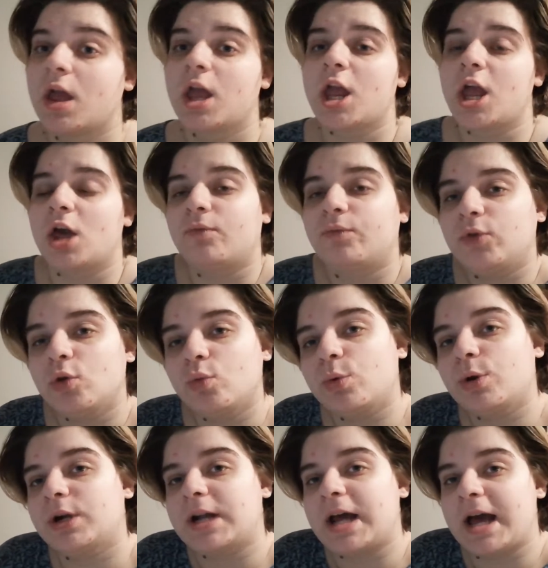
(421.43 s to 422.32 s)

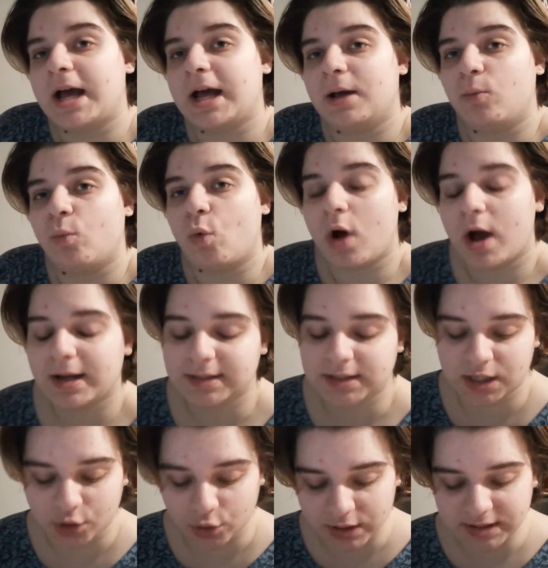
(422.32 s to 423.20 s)
were to
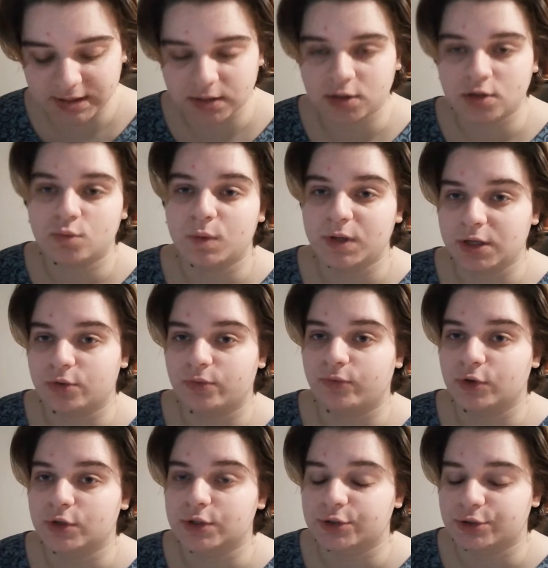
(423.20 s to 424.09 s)
want a crystal, what your
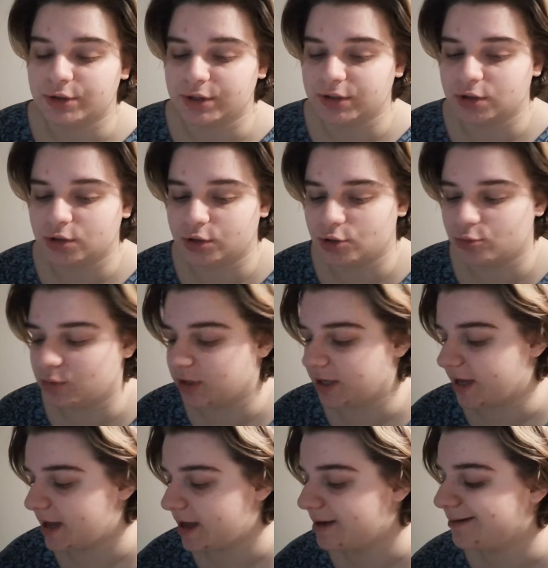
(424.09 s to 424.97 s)
first crystal you would
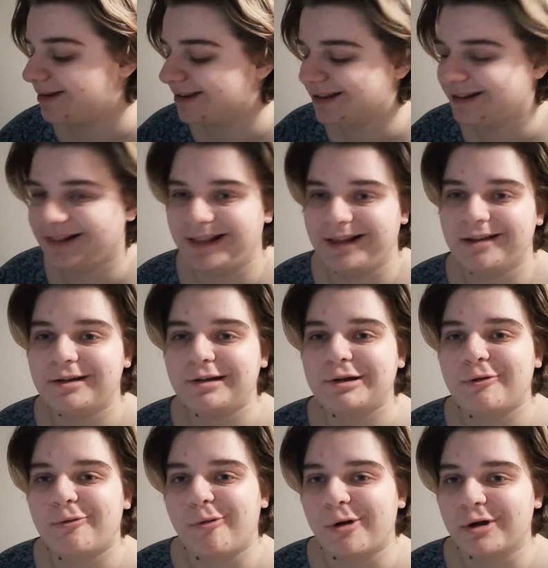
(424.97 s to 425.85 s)
get, clear
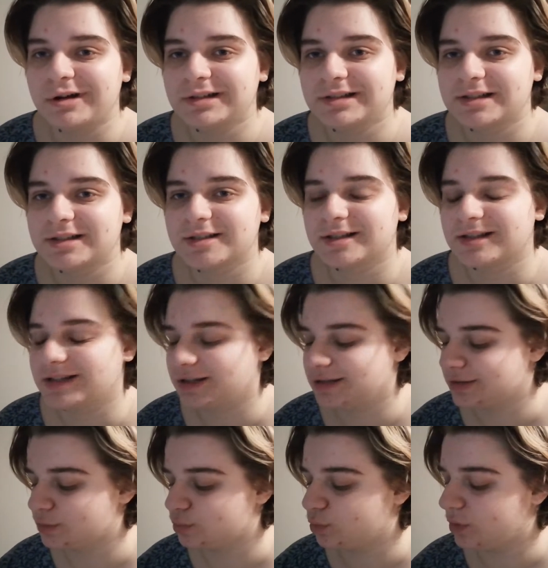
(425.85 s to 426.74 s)
quartz
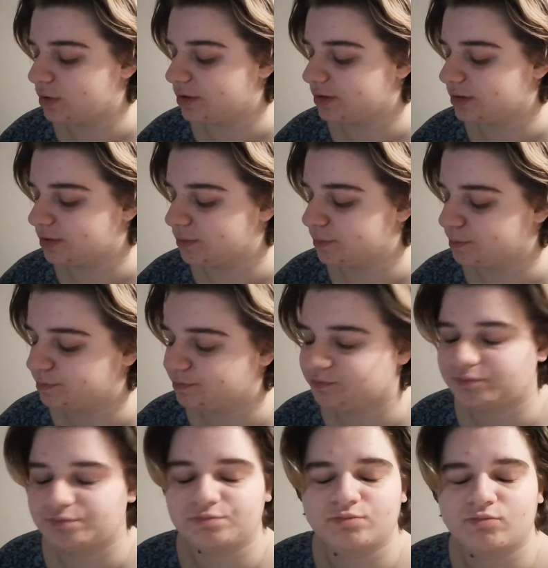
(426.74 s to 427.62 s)
is one of the
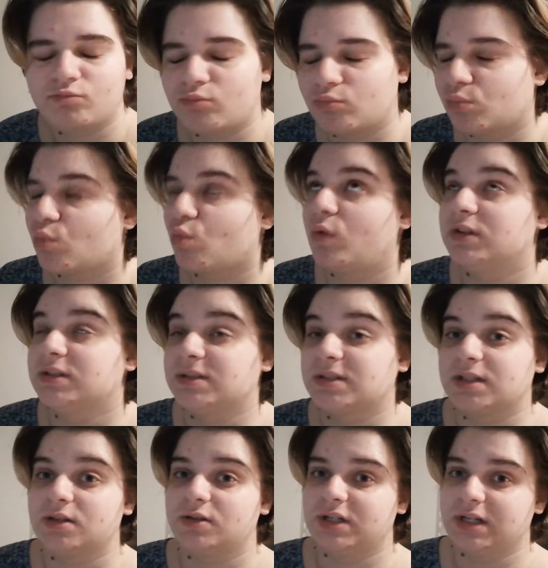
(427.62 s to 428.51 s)
ones
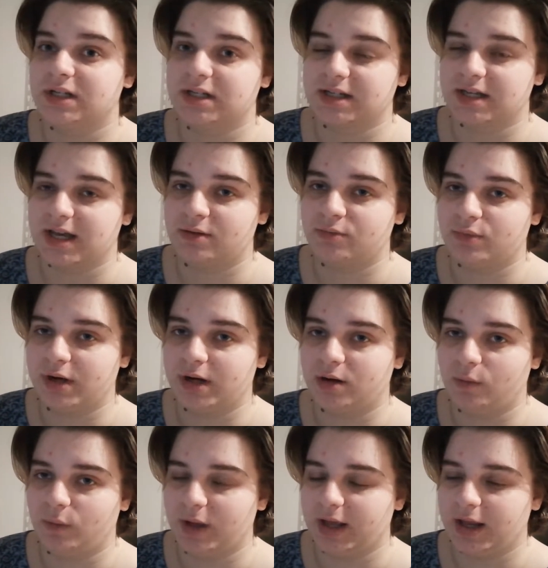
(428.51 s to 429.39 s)
that you need to get right
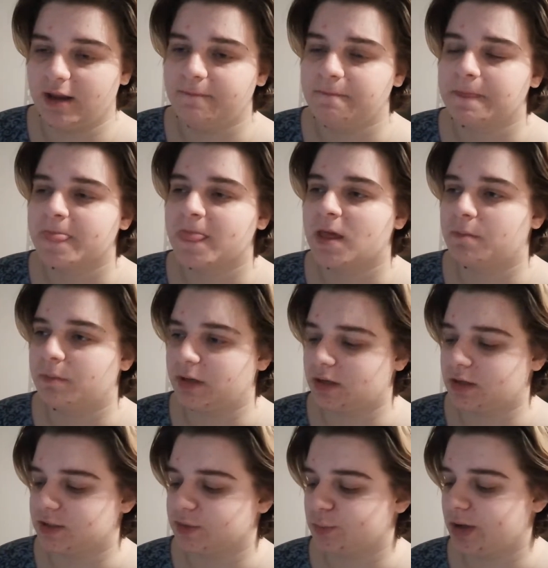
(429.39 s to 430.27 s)
away.
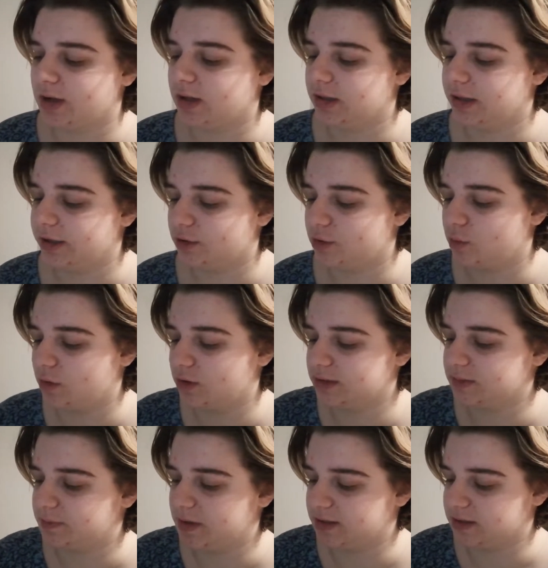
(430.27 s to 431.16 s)
Because what clear
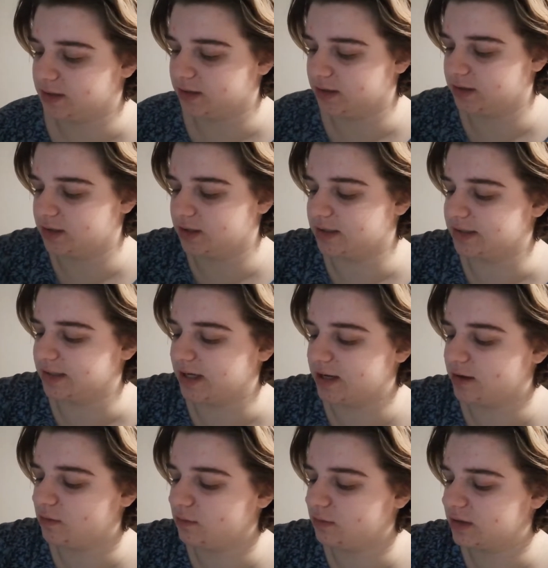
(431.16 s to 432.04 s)
quartz basically does, and
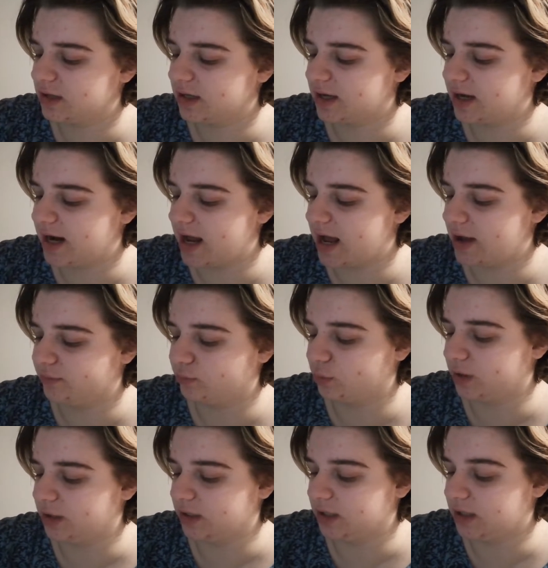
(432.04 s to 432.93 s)
I don't think I have
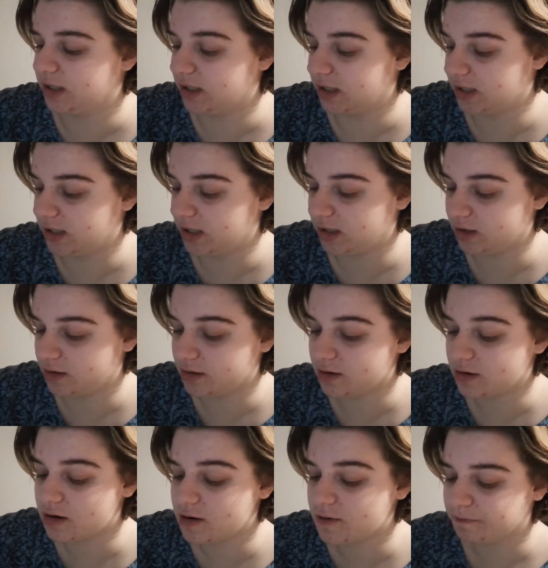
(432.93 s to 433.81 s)
one
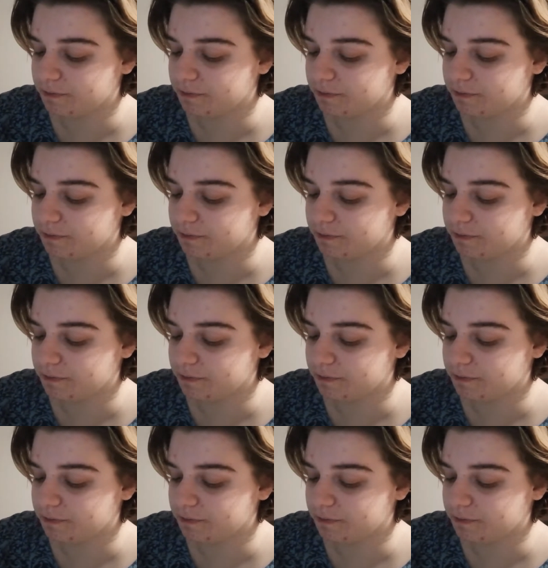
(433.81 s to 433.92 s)
here,